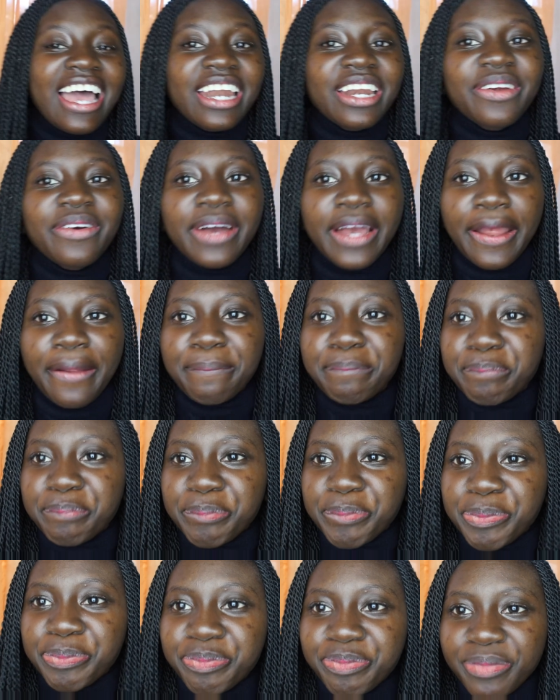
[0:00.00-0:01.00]
Anyway,
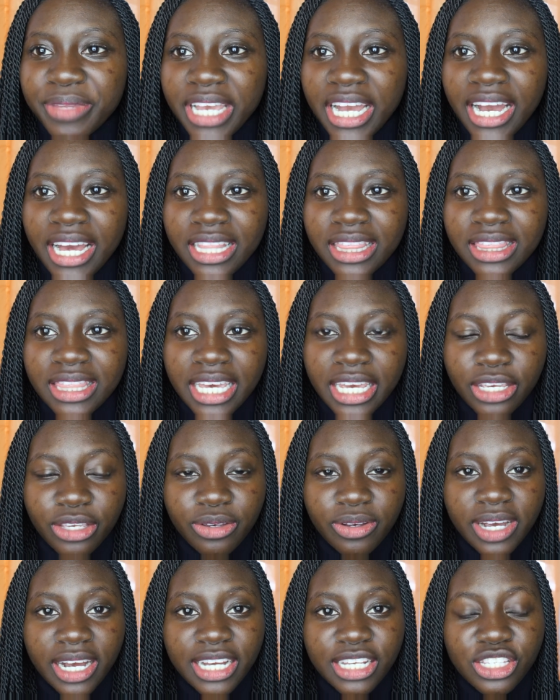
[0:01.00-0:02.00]
I thank
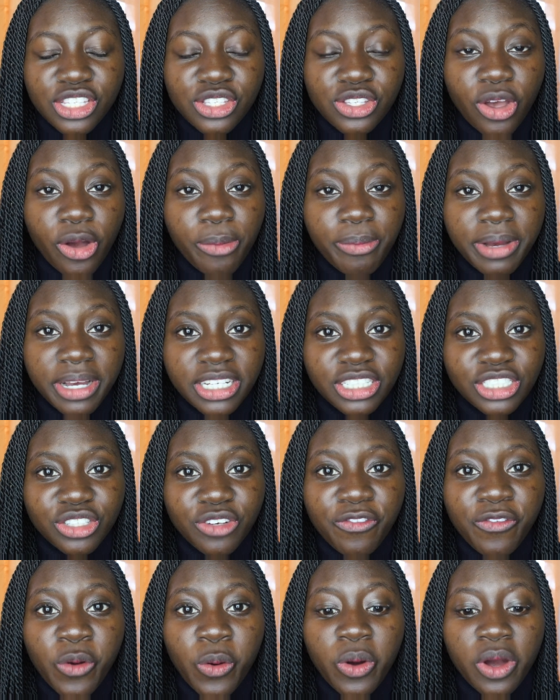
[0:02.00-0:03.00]
you guys so much
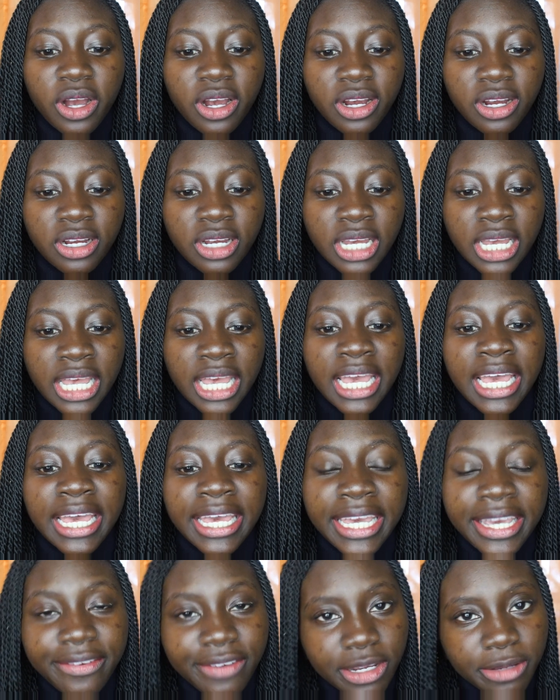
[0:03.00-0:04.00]
for
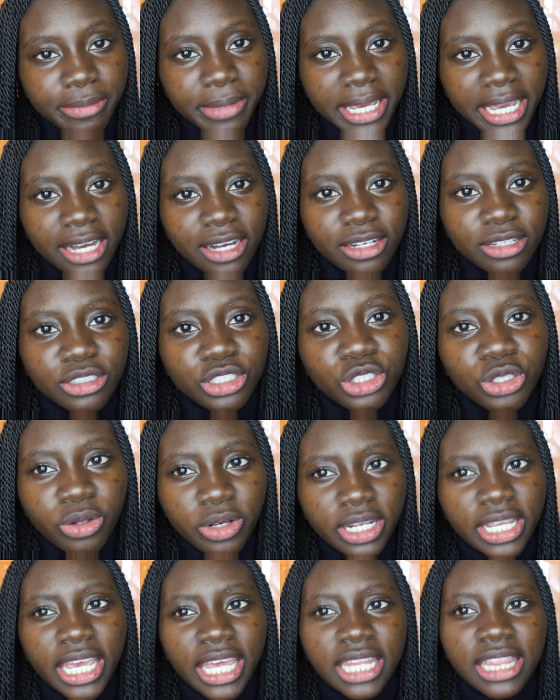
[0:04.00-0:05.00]
hearing me out,
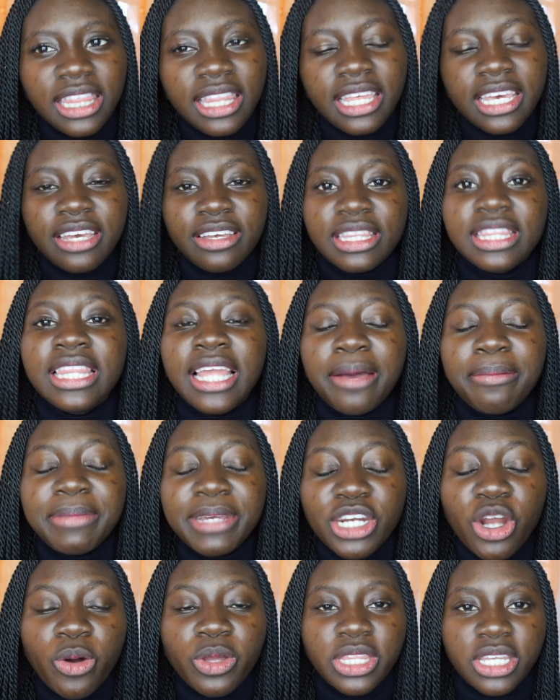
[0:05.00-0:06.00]
tuning in. Le let
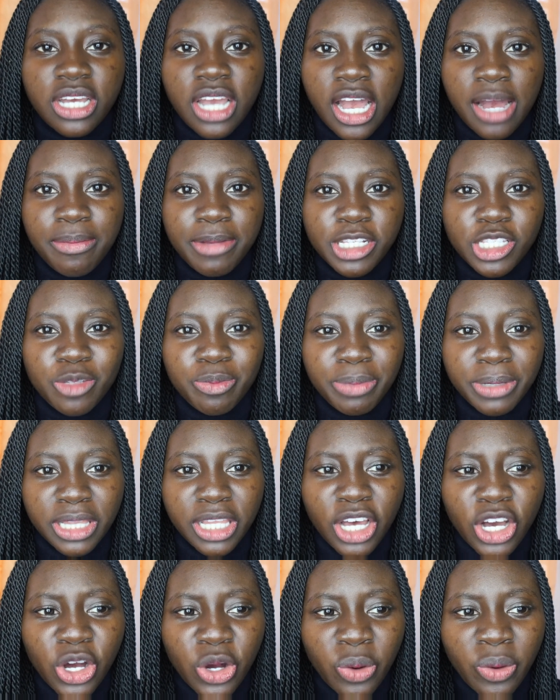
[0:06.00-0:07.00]
me know in the comments
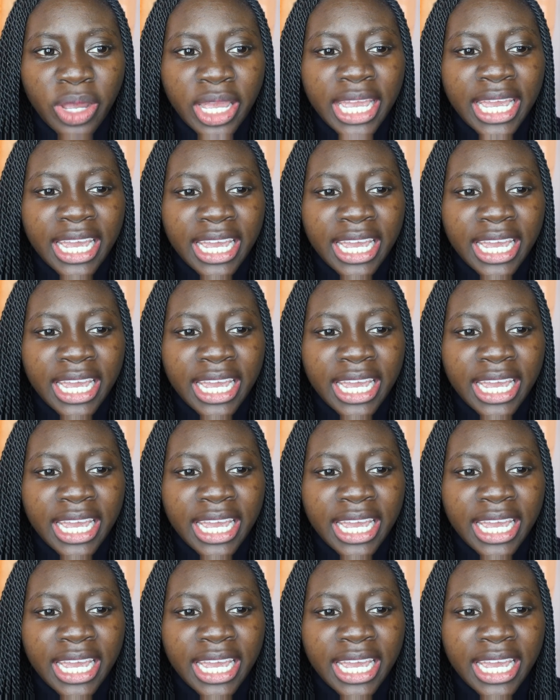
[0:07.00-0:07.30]
below